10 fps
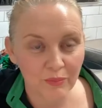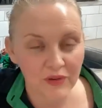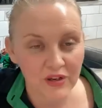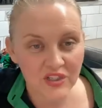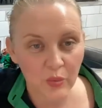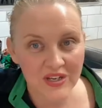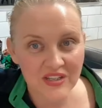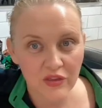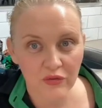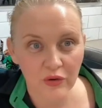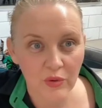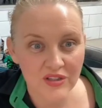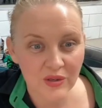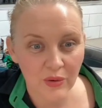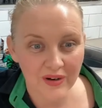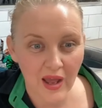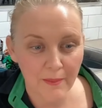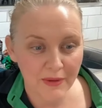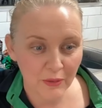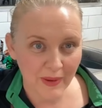you squeeze it through what's called a
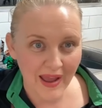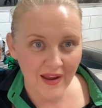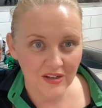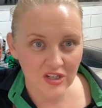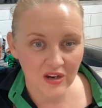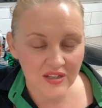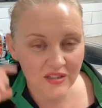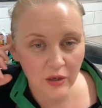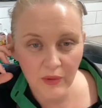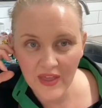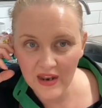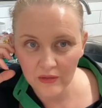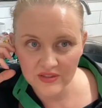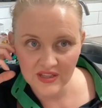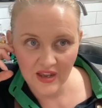nut milk bag. Do you guys know what that looks